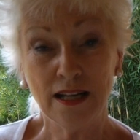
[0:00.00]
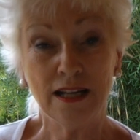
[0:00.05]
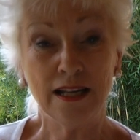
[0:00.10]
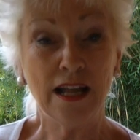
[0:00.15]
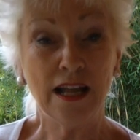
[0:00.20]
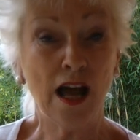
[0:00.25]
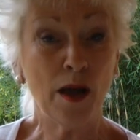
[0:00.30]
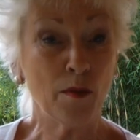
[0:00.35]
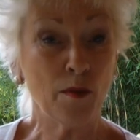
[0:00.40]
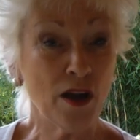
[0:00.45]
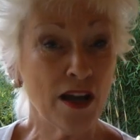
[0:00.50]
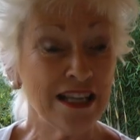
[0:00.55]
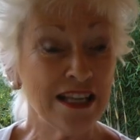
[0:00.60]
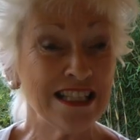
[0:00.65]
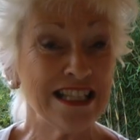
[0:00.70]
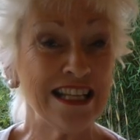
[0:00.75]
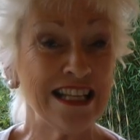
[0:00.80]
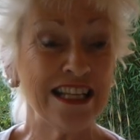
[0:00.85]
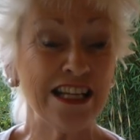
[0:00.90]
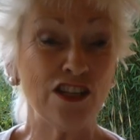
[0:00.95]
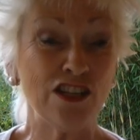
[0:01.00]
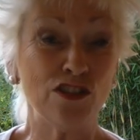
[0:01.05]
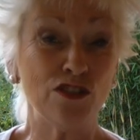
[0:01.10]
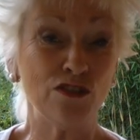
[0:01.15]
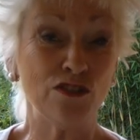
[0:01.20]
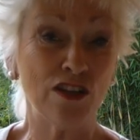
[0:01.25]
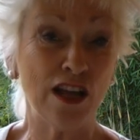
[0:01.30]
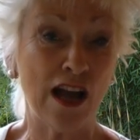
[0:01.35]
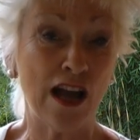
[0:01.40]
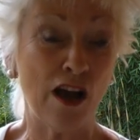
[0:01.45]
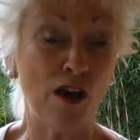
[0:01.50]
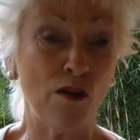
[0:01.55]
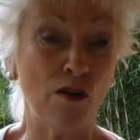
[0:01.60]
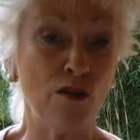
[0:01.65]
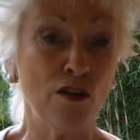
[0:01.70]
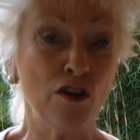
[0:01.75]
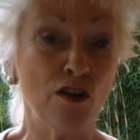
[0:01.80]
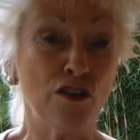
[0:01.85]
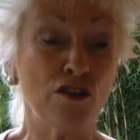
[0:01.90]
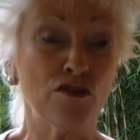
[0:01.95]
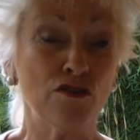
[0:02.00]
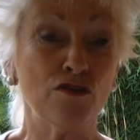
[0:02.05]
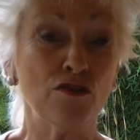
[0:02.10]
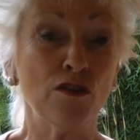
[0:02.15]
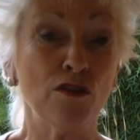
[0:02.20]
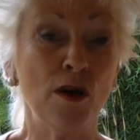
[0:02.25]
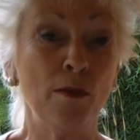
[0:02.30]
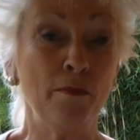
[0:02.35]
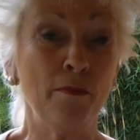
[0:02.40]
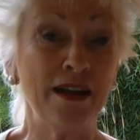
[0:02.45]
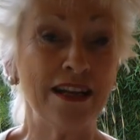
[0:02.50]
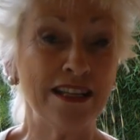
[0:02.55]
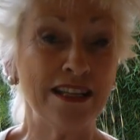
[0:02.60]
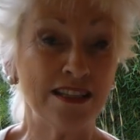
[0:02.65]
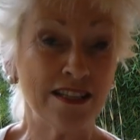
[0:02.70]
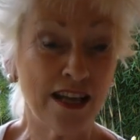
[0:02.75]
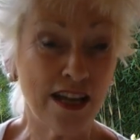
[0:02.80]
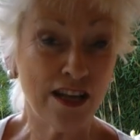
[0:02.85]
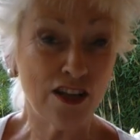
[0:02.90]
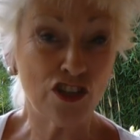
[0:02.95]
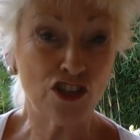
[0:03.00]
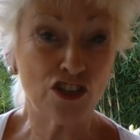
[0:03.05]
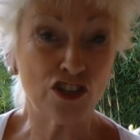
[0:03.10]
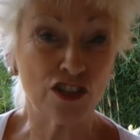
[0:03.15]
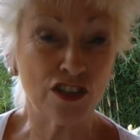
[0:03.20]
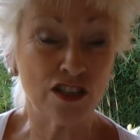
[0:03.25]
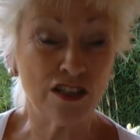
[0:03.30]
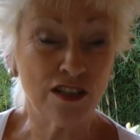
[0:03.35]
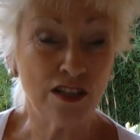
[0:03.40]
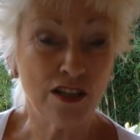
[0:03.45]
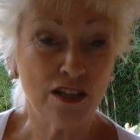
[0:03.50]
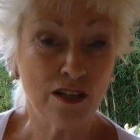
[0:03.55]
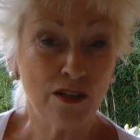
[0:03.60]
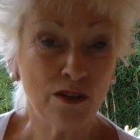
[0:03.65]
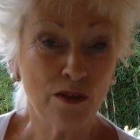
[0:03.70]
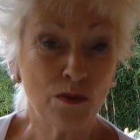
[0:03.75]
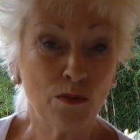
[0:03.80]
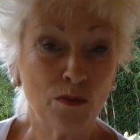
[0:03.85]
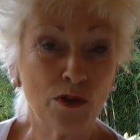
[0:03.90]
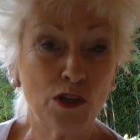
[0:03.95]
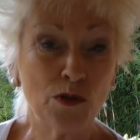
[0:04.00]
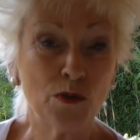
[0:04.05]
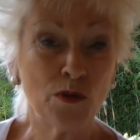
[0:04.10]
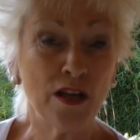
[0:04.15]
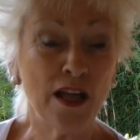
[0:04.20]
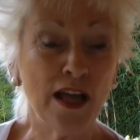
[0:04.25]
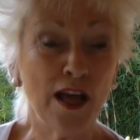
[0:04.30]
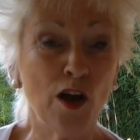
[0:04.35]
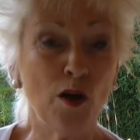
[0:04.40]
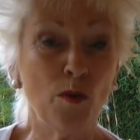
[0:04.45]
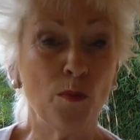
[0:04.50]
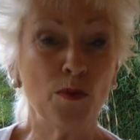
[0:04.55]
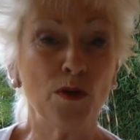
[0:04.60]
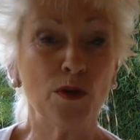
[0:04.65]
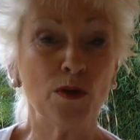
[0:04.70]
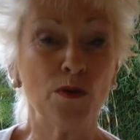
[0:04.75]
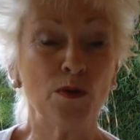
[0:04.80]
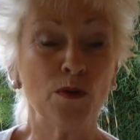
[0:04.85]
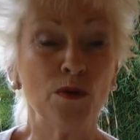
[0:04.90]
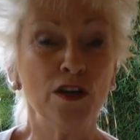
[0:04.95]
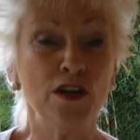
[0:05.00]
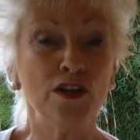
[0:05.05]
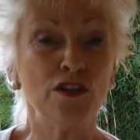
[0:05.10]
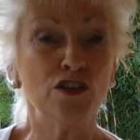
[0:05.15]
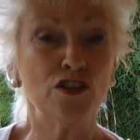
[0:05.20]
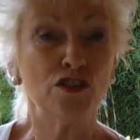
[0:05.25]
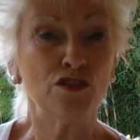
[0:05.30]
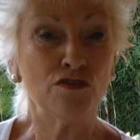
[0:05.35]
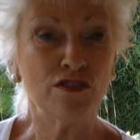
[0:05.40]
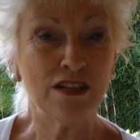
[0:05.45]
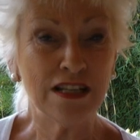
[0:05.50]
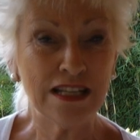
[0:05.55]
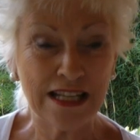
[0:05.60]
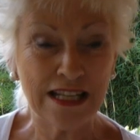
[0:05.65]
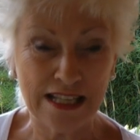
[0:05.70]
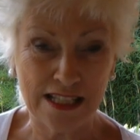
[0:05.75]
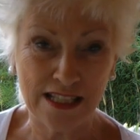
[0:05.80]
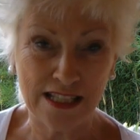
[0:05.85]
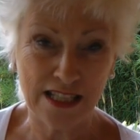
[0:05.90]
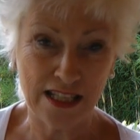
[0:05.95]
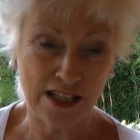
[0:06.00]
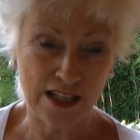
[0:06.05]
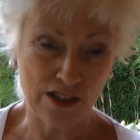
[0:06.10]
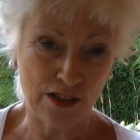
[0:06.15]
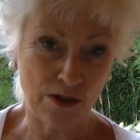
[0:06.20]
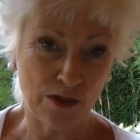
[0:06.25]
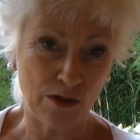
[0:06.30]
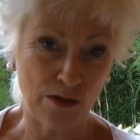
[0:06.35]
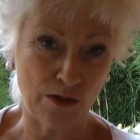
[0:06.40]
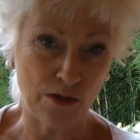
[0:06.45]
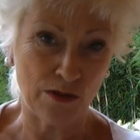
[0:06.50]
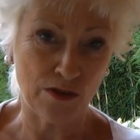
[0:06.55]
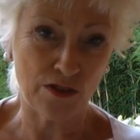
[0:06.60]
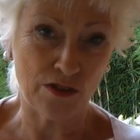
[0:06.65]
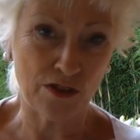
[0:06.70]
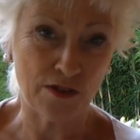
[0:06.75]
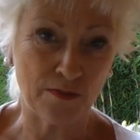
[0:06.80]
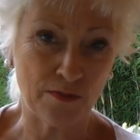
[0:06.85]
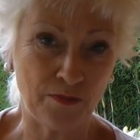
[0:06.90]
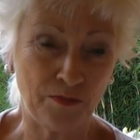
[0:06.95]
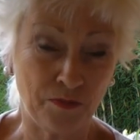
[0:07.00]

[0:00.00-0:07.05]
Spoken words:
Now I'm going to lead you now through a meditation which will help you to release these cords.